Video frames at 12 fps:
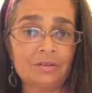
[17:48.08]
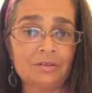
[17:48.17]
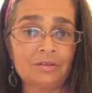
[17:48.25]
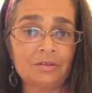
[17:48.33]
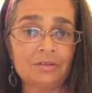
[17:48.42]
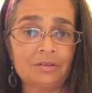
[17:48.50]

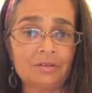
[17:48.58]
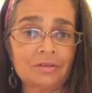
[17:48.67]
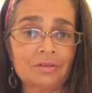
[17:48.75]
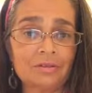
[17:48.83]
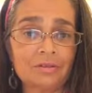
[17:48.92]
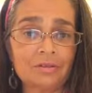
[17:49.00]

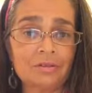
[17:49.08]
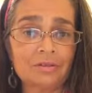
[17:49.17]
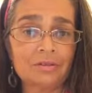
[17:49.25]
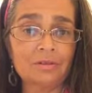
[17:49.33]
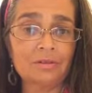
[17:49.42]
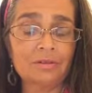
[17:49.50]

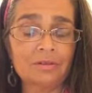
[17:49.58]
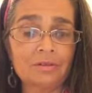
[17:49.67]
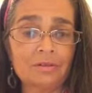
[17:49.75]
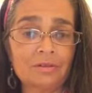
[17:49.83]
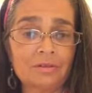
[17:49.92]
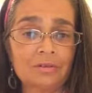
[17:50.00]

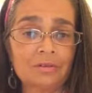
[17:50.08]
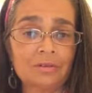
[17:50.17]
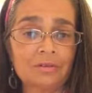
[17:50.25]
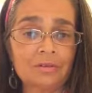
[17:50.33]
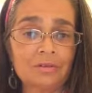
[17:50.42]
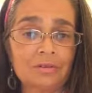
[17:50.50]

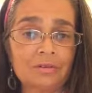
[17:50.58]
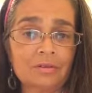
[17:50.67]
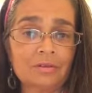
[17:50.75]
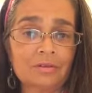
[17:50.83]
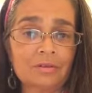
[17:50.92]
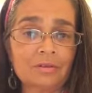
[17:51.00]

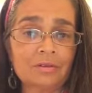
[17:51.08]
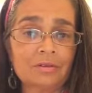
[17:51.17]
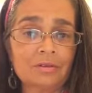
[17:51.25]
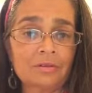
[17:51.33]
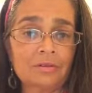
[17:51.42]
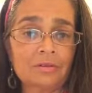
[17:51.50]

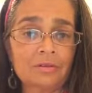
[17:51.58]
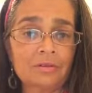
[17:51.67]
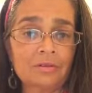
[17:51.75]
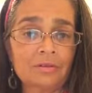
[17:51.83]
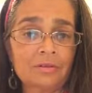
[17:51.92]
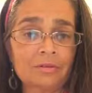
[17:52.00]

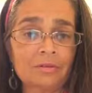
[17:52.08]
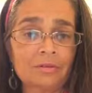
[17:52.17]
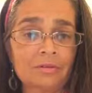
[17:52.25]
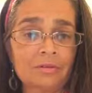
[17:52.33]
Nobody speaks.